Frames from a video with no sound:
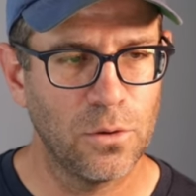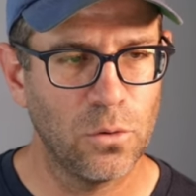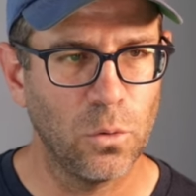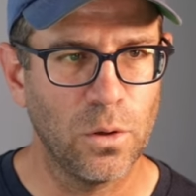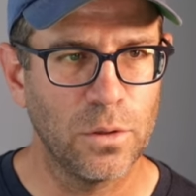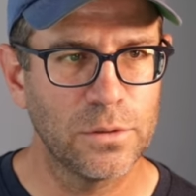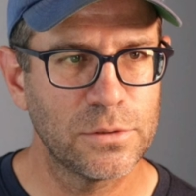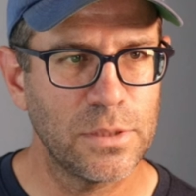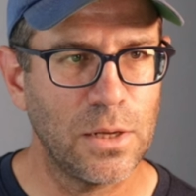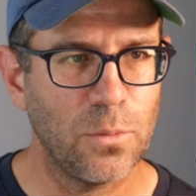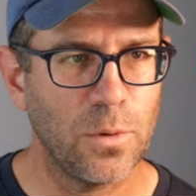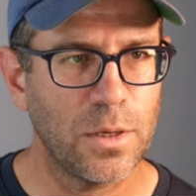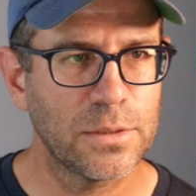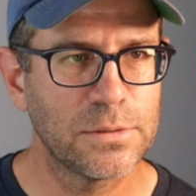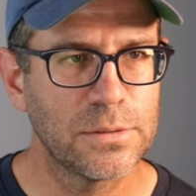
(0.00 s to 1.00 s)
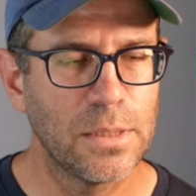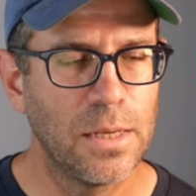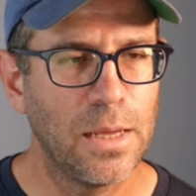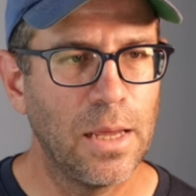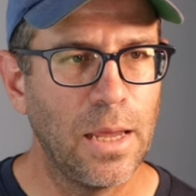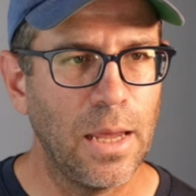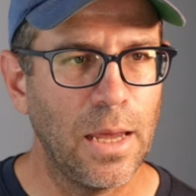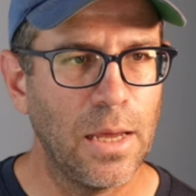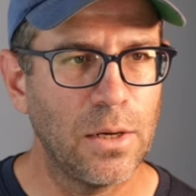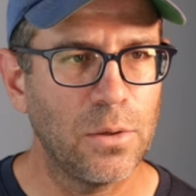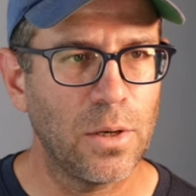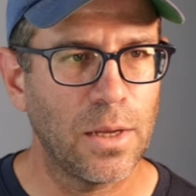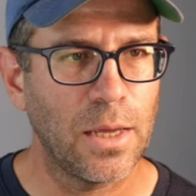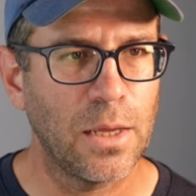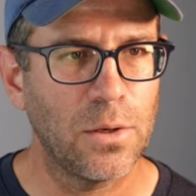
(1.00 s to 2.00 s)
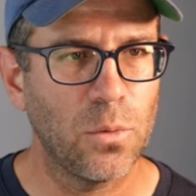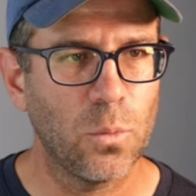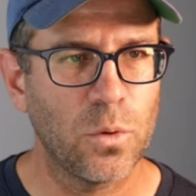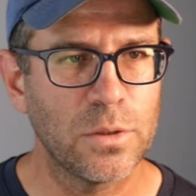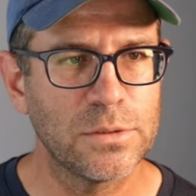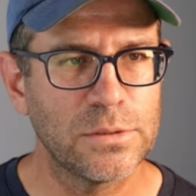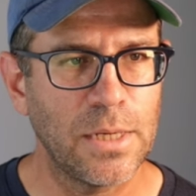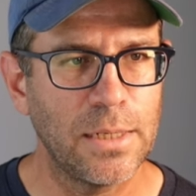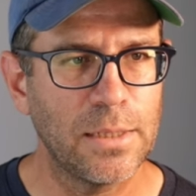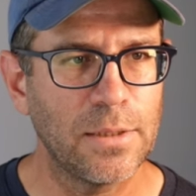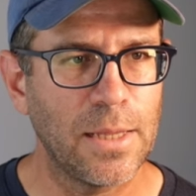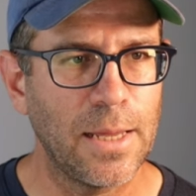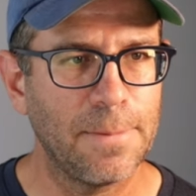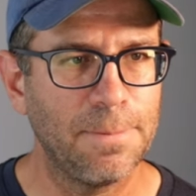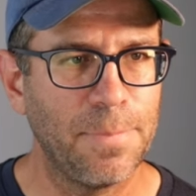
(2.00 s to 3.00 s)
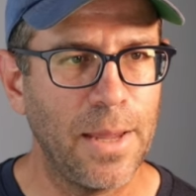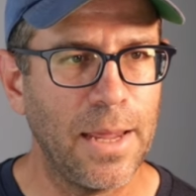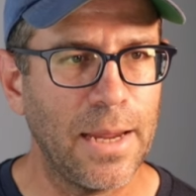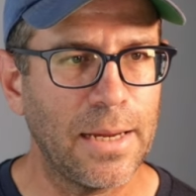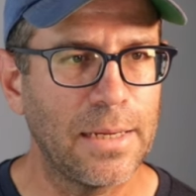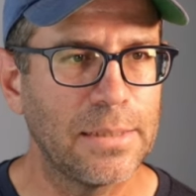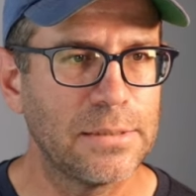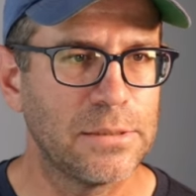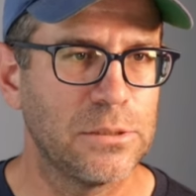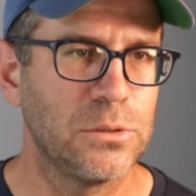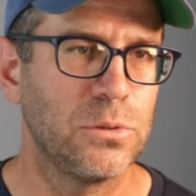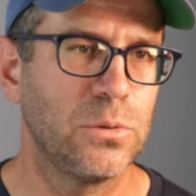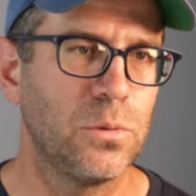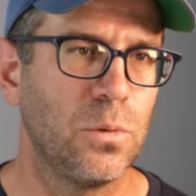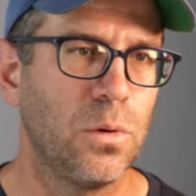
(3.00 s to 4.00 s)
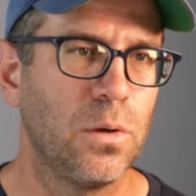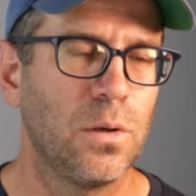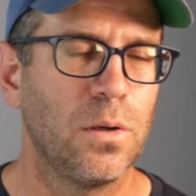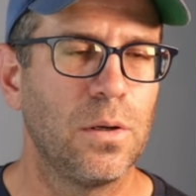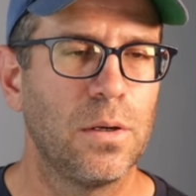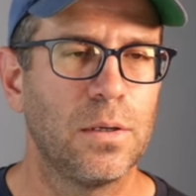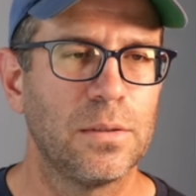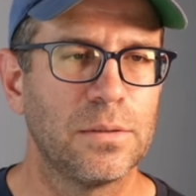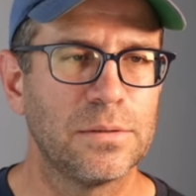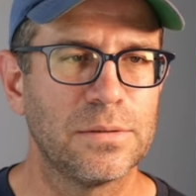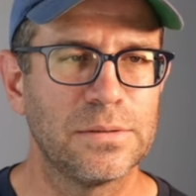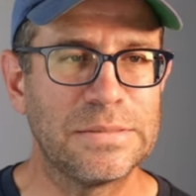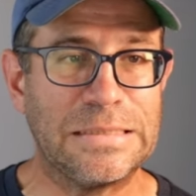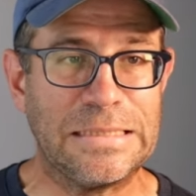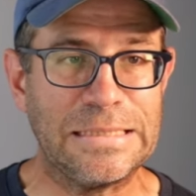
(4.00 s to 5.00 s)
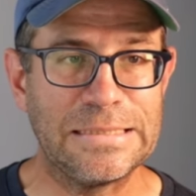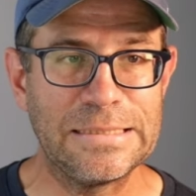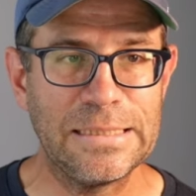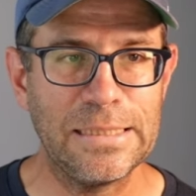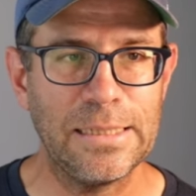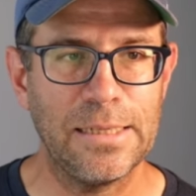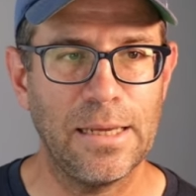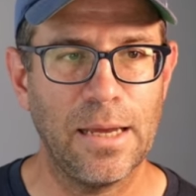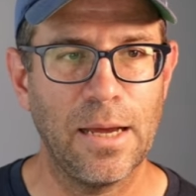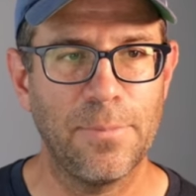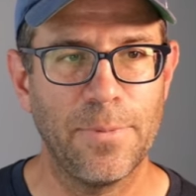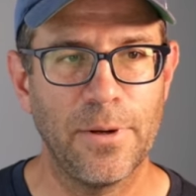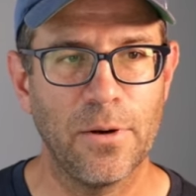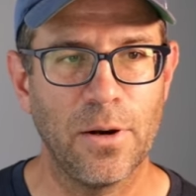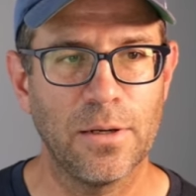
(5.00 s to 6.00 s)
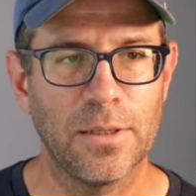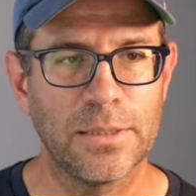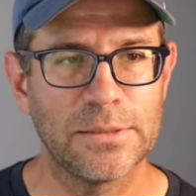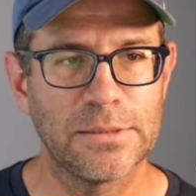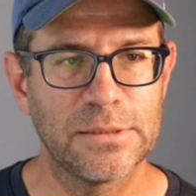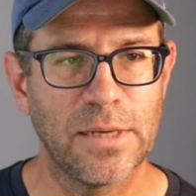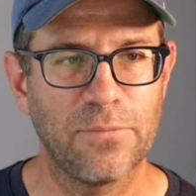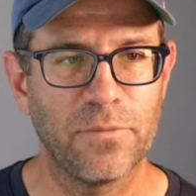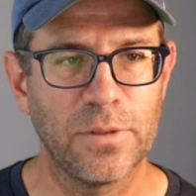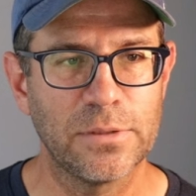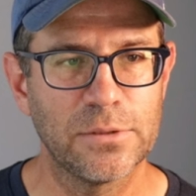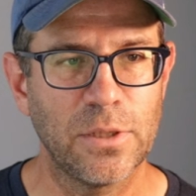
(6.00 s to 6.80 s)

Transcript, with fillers: Cool, so that works. And again, we're assigning that back to DT up here on line 70.